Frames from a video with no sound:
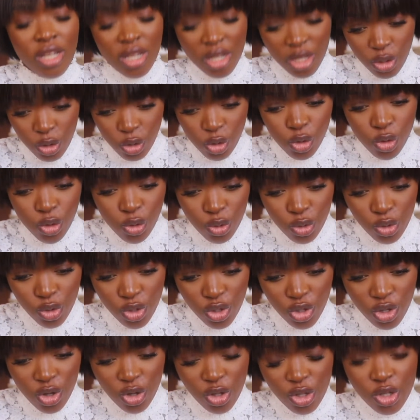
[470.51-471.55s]
You
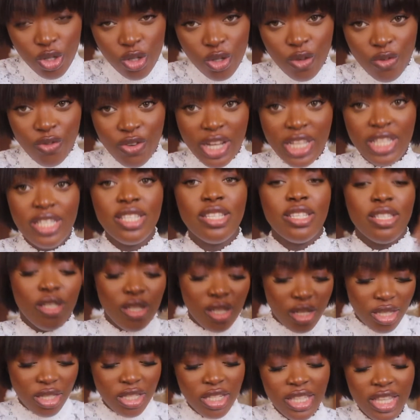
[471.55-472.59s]
choose continue fighting. The